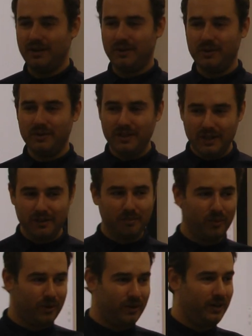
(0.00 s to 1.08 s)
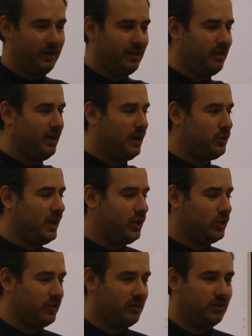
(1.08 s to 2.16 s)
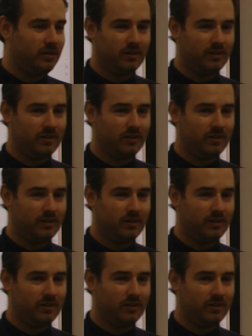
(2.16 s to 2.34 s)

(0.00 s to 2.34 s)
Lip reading: you need more education.